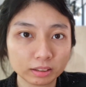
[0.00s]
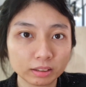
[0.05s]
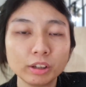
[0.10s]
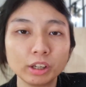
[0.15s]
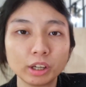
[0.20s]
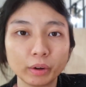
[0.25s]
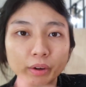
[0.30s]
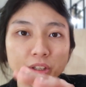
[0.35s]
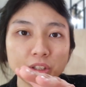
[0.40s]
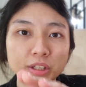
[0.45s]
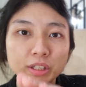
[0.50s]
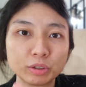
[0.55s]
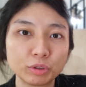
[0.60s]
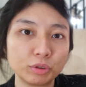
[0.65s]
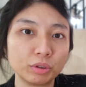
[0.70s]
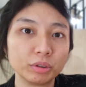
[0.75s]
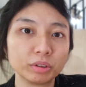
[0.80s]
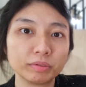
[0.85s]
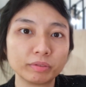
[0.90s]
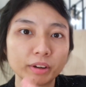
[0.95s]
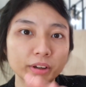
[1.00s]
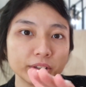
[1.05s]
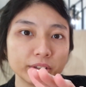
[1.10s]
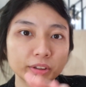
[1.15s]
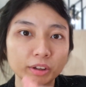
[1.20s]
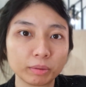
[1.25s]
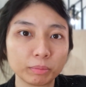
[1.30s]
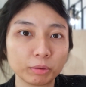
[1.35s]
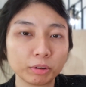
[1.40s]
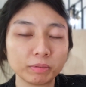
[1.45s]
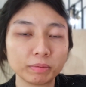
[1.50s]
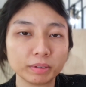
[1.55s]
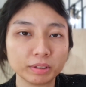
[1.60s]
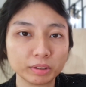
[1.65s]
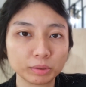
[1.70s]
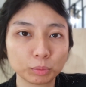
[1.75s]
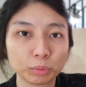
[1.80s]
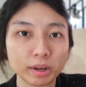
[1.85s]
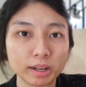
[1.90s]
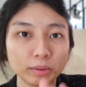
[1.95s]
you're going to introduce vertical
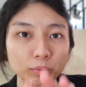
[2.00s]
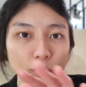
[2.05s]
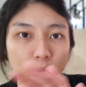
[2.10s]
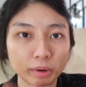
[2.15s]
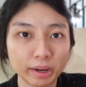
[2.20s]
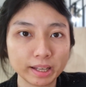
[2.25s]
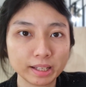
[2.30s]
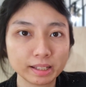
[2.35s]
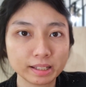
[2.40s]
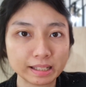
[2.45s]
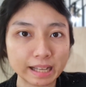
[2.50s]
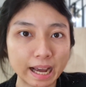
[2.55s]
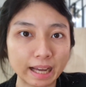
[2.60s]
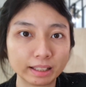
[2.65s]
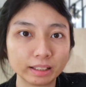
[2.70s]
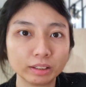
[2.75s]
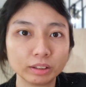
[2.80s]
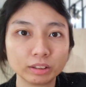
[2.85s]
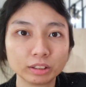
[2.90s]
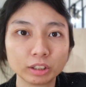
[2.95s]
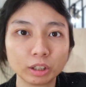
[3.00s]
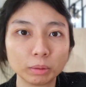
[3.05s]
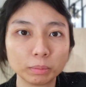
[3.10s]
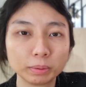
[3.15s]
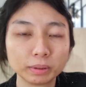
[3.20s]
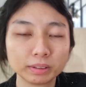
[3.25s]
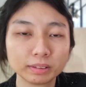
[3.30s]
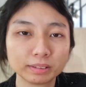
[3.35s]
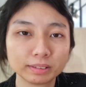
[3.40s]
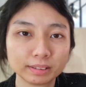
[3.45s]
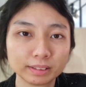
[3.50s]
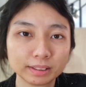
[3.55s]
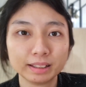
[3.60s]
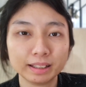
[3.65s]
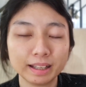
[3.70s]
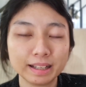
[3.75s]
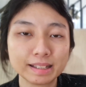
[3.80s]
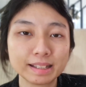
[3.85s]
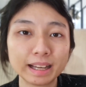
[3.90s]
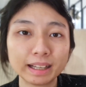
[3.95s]
movement when weight is added on top.
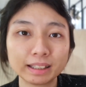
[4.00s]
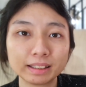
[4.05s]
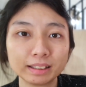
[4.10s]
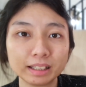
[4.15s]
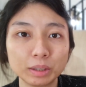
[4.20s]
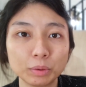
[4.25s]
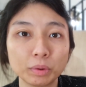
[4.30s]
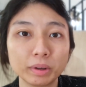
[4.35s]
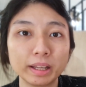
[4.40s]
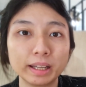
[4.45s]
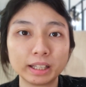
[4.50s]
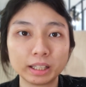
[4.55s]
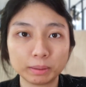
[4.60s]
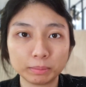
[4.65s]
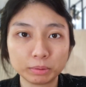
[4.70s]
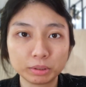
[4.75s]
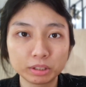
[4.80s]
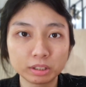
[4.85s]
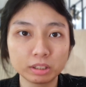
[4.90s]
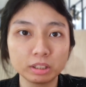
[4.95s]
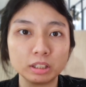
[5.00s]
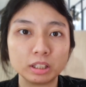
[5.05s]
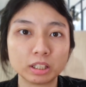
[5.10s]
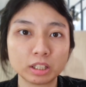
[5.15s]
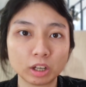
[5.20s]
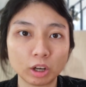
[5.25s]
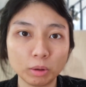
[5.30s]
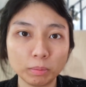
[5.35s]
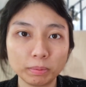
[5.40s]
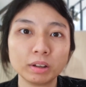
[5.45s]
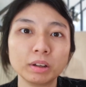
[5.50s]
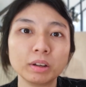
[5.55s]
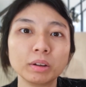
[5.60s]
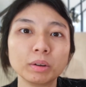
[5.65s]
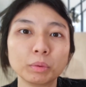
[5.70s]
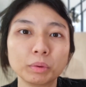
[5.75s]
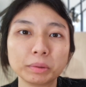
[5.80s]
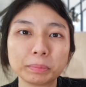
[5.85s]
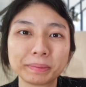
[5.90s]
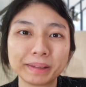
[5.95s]
And secondly, when it comes to the top,
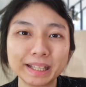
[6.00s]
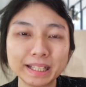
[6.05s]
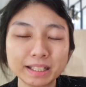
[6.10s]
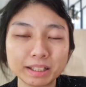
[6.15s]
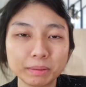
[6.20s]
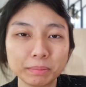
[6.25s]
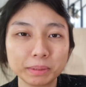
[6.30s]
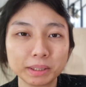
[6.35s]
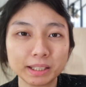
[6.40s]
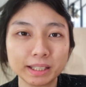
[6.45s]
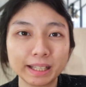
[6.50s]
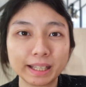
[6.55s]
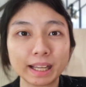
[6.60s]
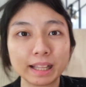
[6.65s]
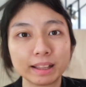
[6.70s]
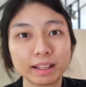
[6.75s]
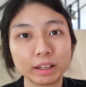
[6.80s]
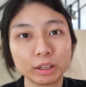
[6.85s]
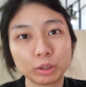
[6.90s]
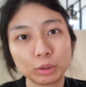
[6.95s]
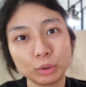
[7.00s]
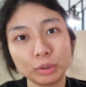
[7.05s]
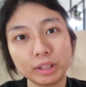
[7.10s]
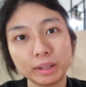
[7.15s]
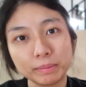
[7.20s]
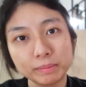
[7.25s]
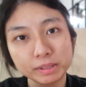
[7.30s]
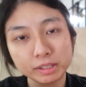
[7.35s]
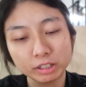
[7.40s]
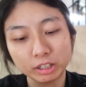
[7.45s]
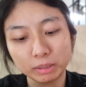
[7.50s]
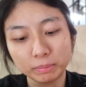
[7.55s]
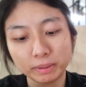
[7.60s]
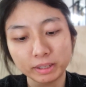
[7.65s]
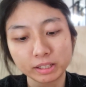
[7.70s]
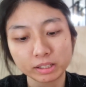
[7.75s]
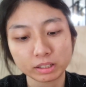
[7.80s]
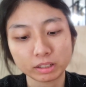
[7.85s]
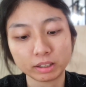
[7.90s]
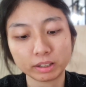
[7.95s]
with plain timber you can then glue them side by
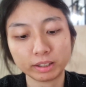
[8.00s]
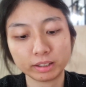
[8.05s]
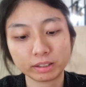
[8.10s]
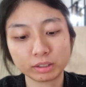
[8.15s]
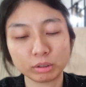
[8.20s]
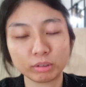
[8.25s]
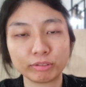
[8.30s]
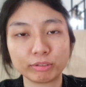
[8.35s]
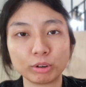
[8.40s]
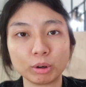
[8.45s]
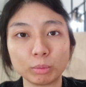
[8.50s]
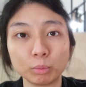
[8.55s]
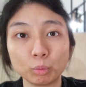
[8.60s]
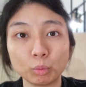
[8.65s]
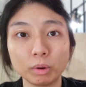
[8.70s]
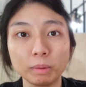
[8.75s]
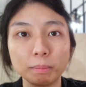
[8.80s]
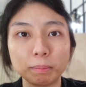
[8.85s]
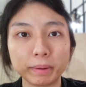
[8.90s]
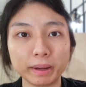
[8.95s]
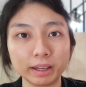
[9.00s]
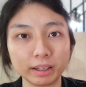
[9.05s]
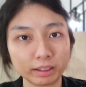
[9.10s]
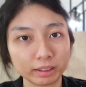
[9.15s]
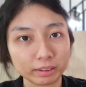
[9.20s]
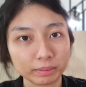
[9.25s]
side to form one big